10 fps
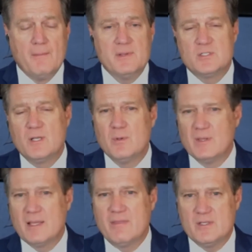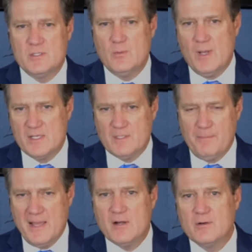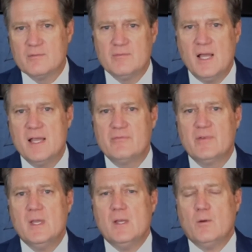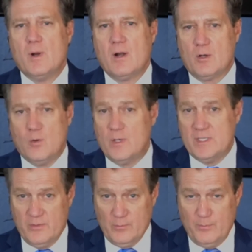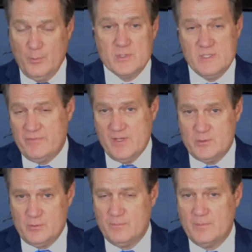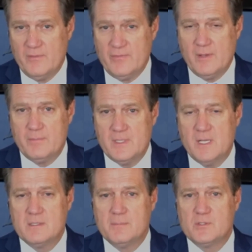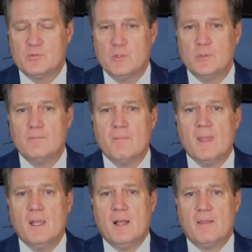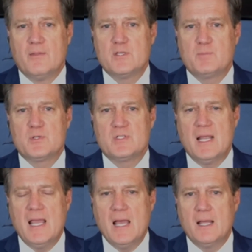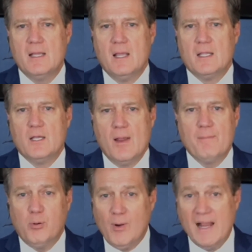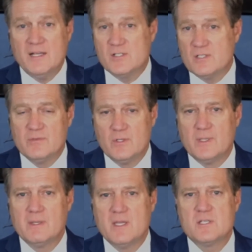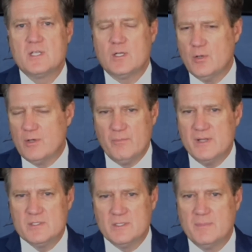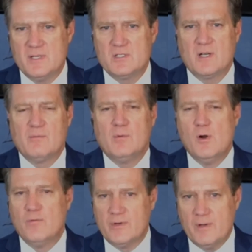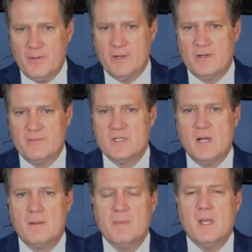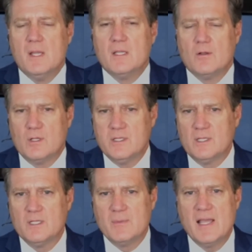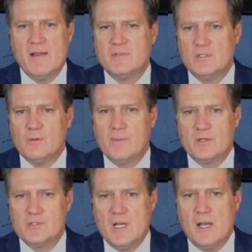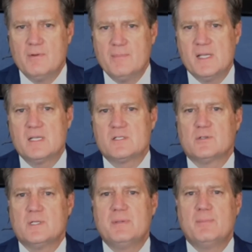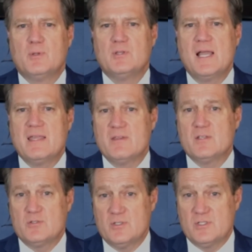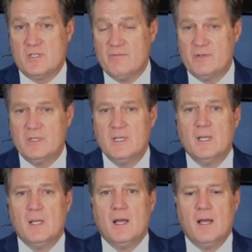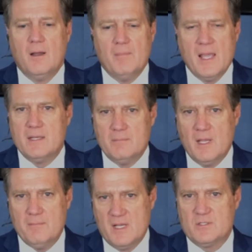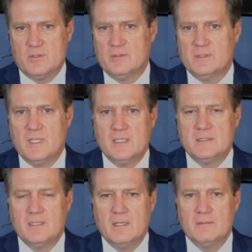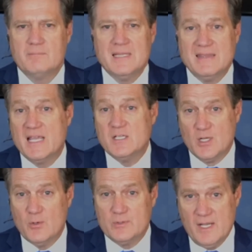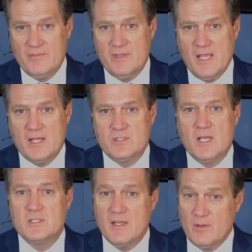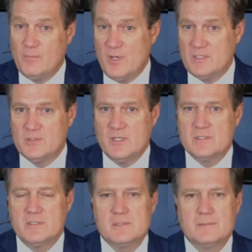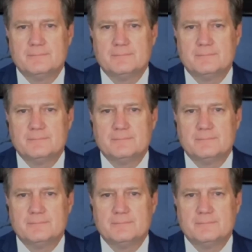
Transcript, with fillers: I mean, someone like this who has a pattern of life where, according to the reports, if they true, if they tend to be true, uh, that this person had, you know, a practice of doing this that could have easily been discoverable over a period of time. You know, clearly we have to do a better job of making certain that people like this are discovered, um, and and make certain that uh, that they don't have the access and they're brought to justice.